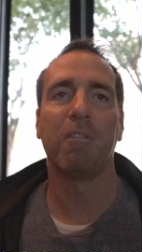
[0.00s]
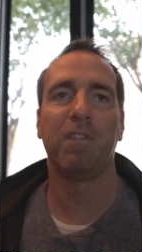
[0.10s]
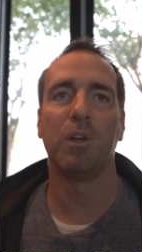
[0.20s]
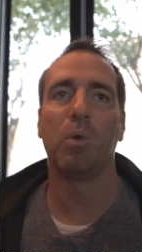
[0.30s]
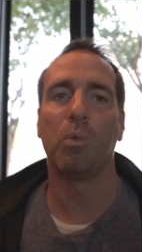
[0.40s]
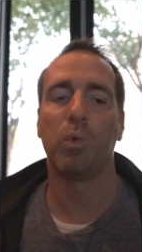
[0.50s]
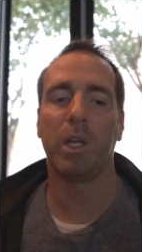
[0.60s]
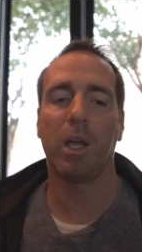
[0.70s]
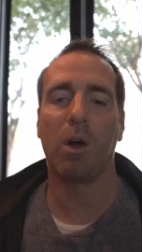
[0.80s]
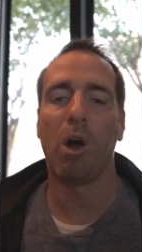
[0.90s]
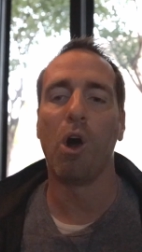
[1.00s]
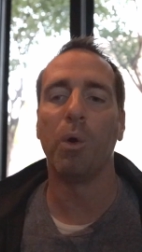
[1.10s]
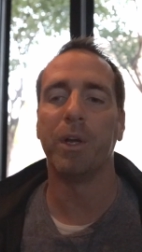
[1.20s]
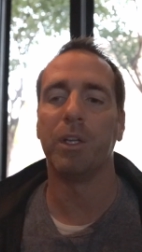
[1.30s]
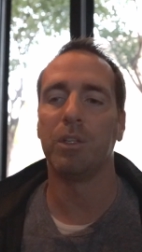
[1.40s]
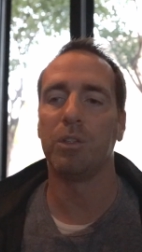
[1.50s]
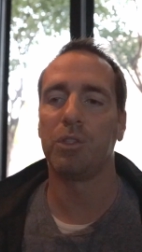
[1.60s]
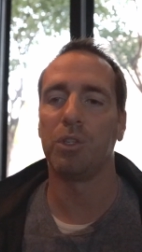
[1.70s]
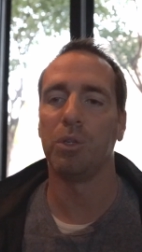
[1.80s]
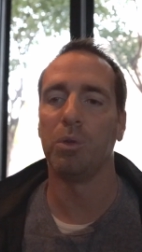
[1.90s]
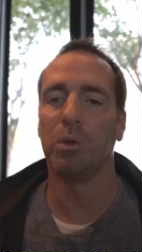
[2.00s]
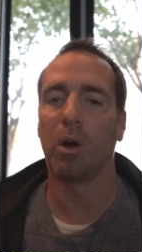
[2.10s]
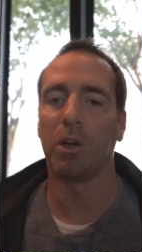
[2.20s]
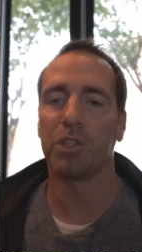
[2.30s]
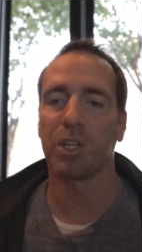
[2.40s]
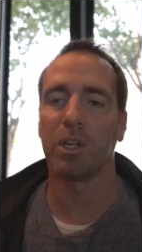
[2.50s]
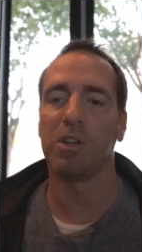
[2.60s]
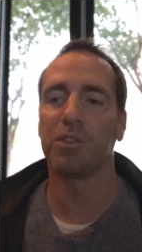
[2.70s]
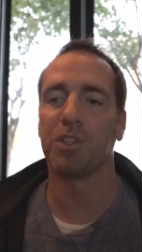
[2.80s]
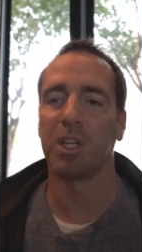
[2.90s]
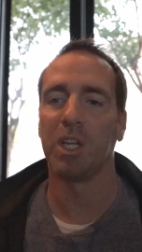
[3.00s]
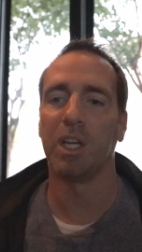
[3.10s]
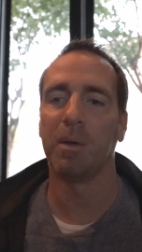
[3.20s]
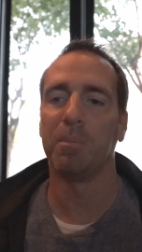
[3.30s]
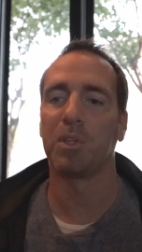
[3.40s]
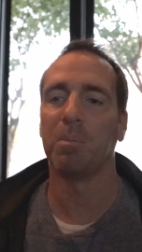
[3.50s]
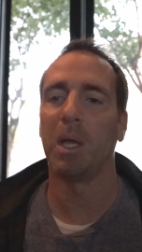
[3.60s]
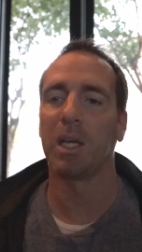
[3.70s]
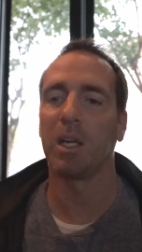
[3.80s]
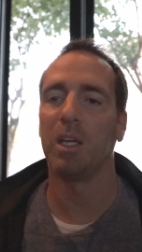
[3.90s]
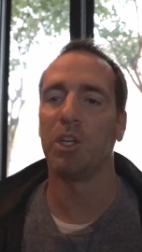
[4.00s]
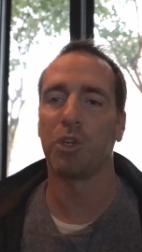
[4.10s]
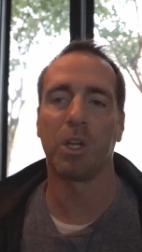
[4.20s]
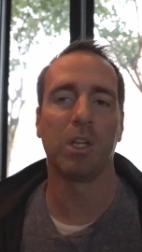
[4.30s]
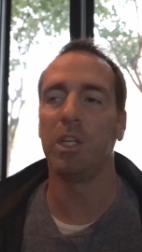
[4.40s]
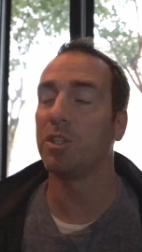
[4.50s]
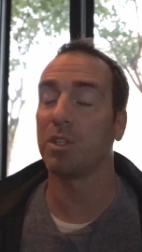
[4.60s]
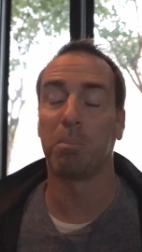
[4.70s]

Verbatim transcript: I feel we owe it to ourselves and to him to make an intro, at least to